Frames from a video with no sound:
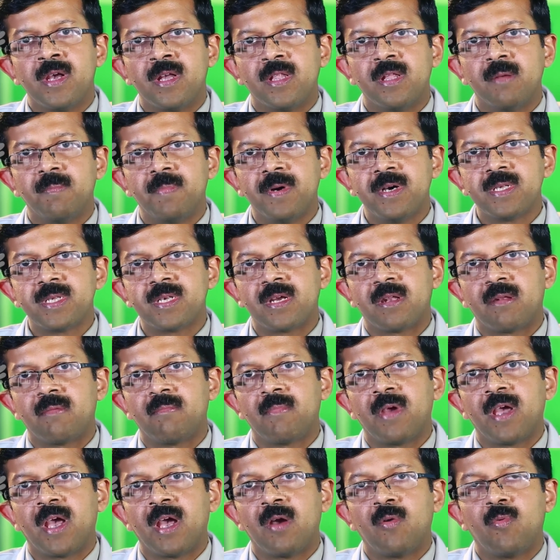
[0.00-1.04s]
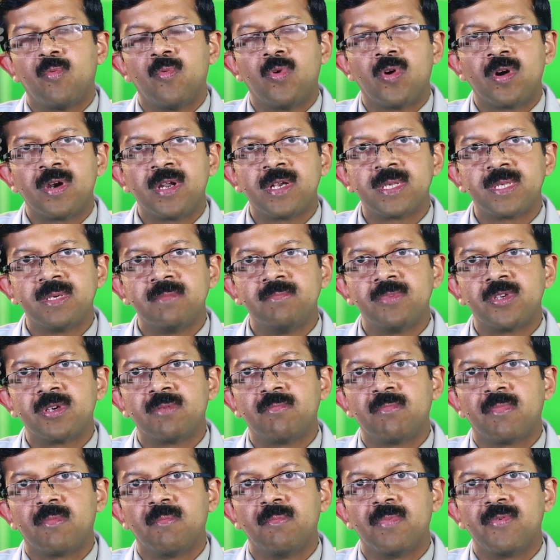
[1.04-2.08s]
The person may have warning
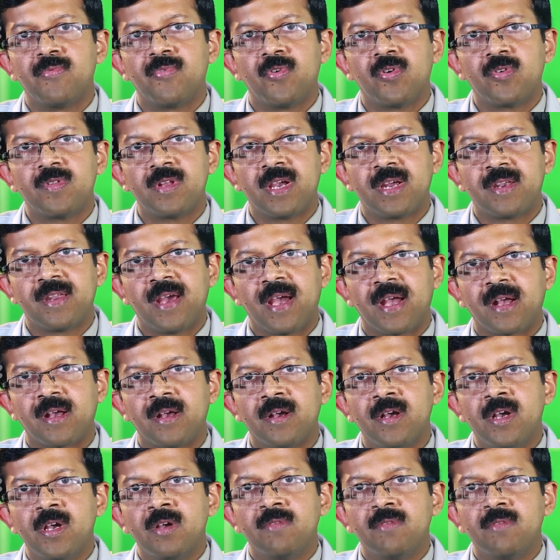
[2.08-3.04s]
symptoms before the attack,